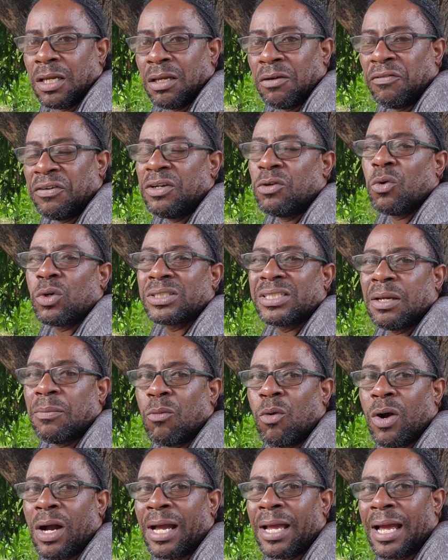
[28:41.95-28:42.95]
for no say
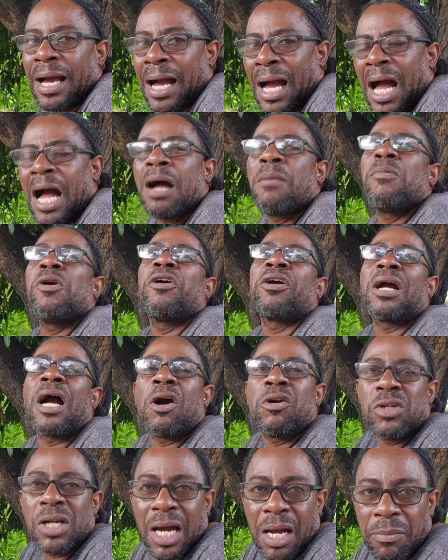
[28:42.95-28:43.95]
boy America
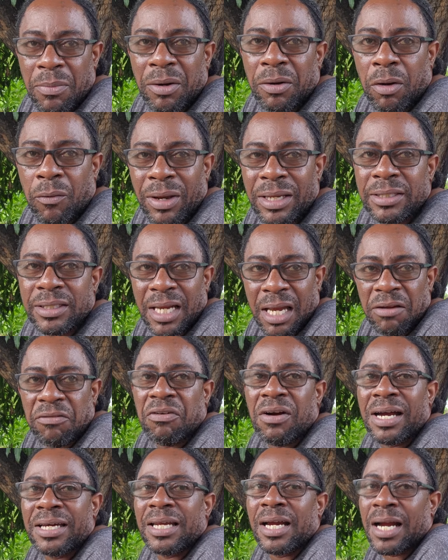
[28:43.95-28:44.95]
will not bury when time
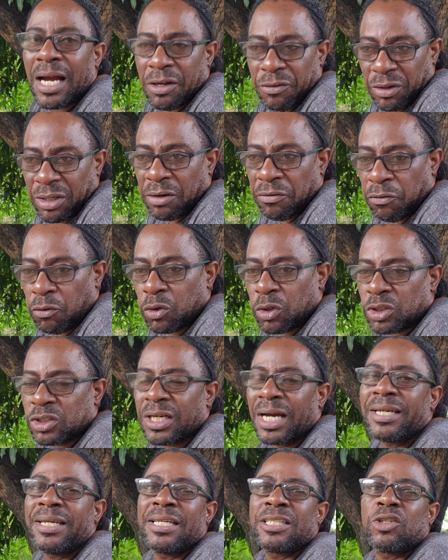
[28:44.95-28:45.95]
father got ready for you.
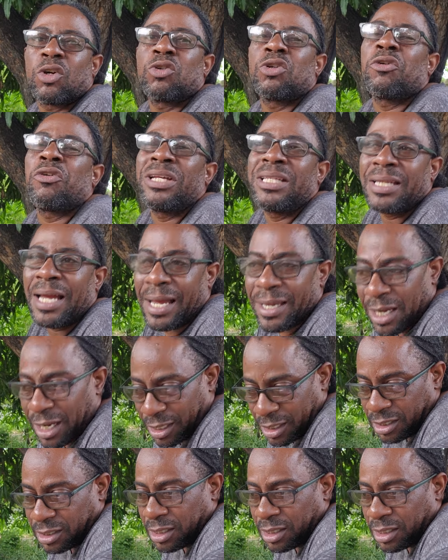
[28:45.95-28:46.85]
So I just want to retire.